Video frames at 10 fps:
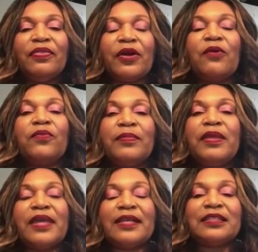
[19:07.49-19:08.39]
There are
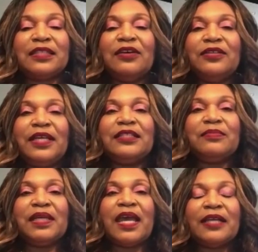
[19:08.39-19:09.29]
women who still need to
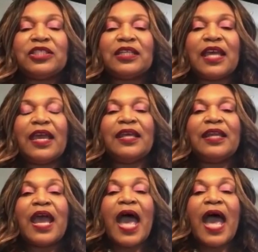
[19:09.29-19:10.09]
be educated.